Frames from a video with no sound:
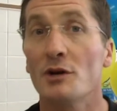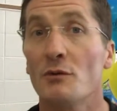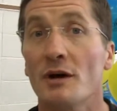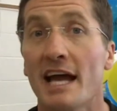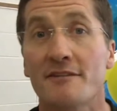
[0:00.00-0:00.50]
you
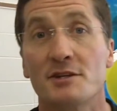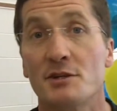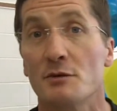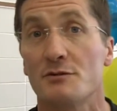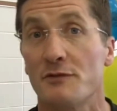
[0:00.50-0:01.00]
really have to
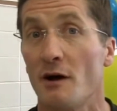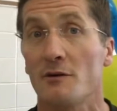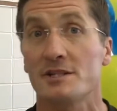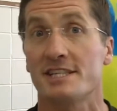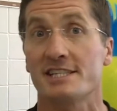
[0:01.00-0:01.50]
do is
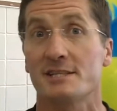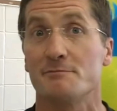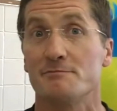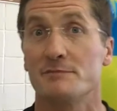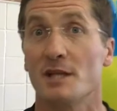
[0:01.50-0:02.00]
follow the
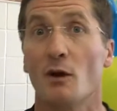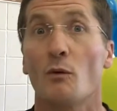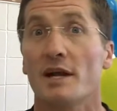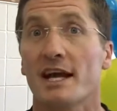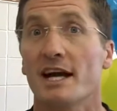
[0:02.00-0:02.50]
system. You know,
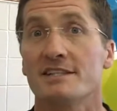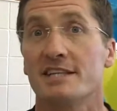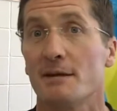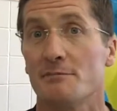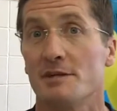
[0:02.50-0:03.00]
what a
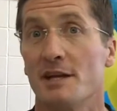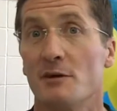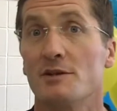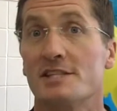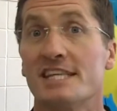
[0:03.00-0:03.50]
concept. You
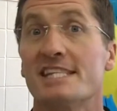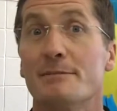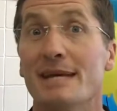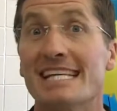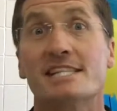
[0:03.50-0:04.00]
know, the
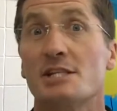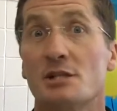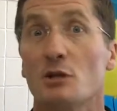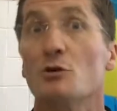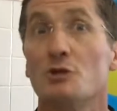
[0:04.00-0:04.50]
system is the
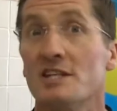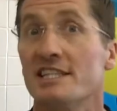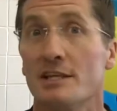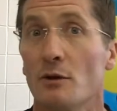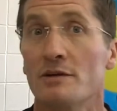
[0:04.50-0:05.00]
solution,
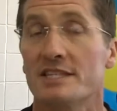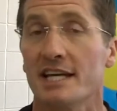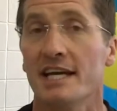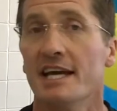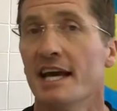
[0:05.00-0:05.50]
as I always
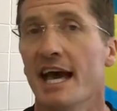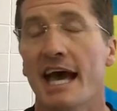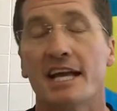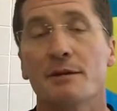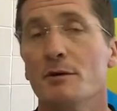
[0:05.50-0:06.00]
say,
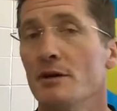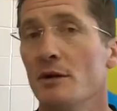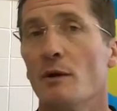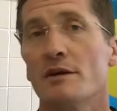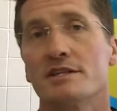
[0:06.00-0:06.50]
and
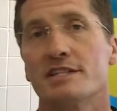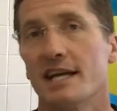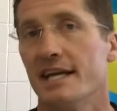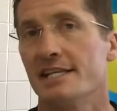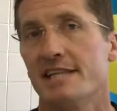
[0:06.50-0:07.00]
Community Wellness
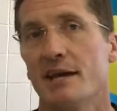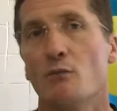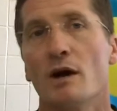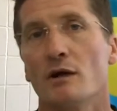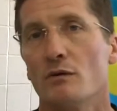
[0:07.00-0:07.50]
Day is a
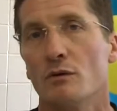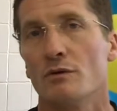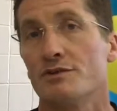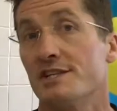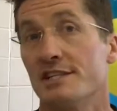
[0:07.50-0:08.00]

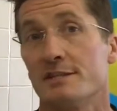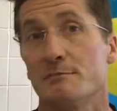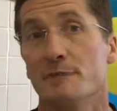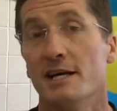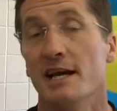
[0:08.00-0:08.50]
well-ordered system.
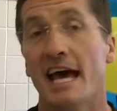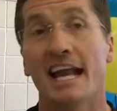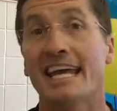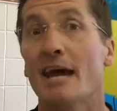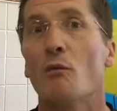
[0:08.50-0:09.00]

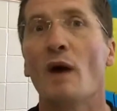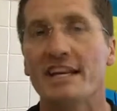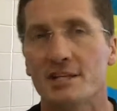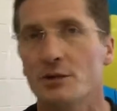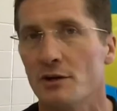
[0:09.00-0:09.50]
And I can't
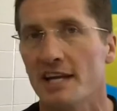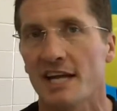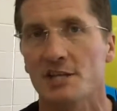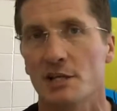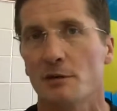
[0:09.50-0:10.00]
wait to do it
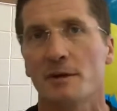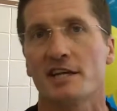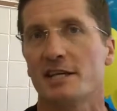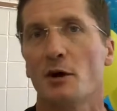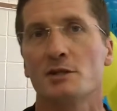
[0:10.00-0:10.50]
next year,
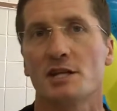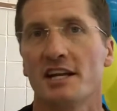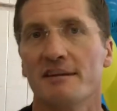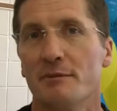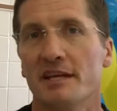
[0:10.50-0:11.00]
because I know it's
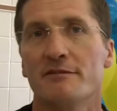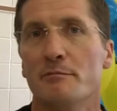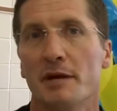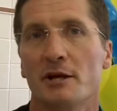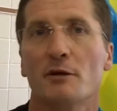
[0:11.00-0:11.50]
going to be
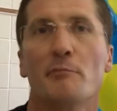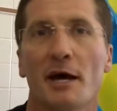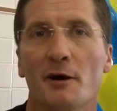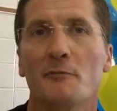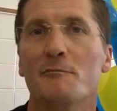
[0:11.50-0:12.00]
even bigger and
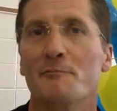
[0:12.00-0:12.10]
better.